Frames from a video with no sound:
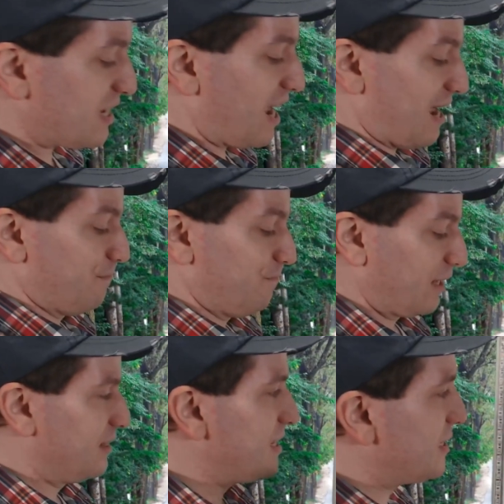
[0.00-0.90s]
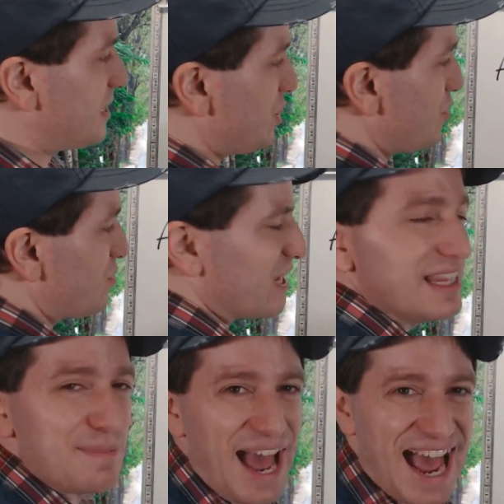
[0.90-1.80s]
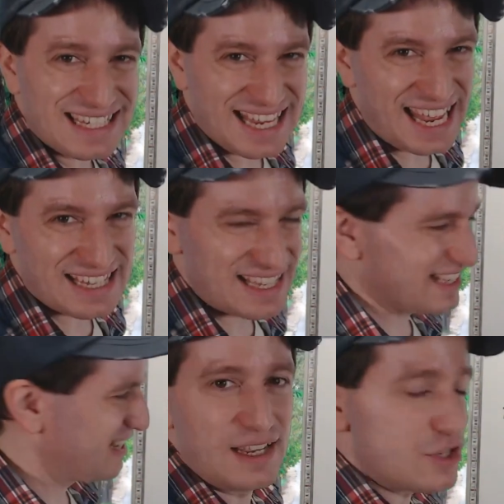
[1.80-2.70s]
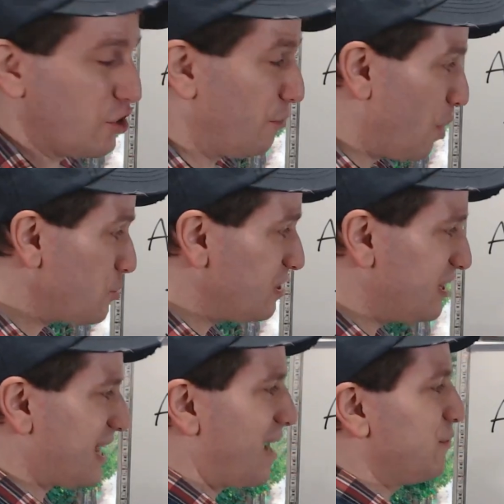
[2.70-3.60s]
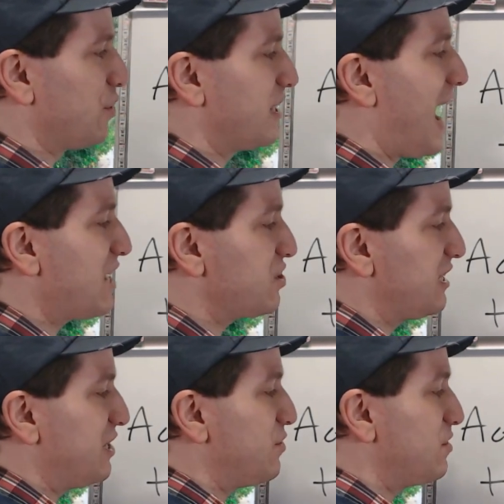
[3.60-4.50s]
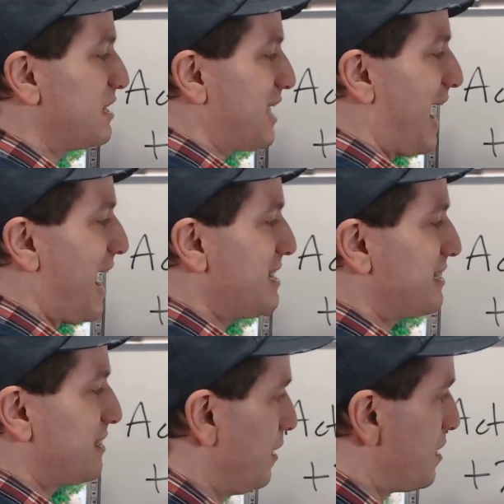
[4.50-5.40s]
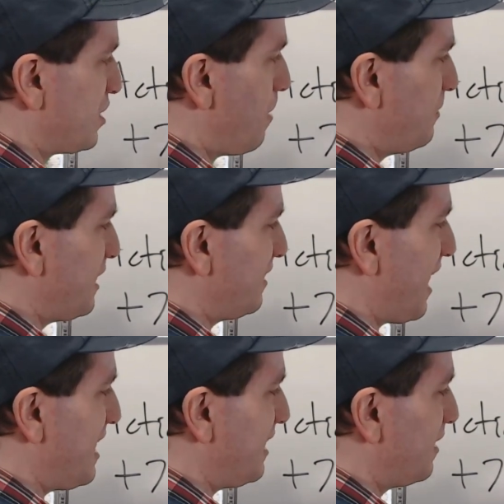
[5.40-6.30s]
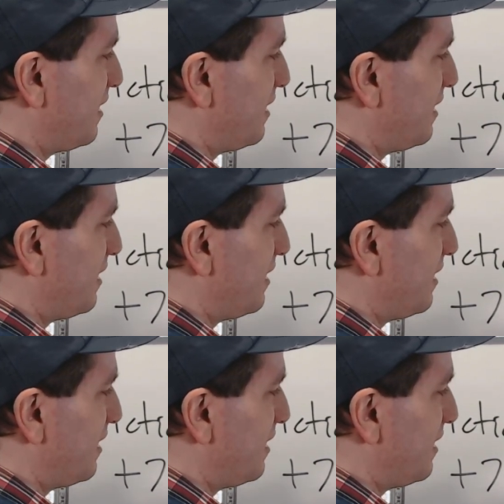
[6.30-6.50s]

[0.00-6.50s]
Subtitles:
time, this is used in the past tense. So most of the time, you're going to actually use this as something like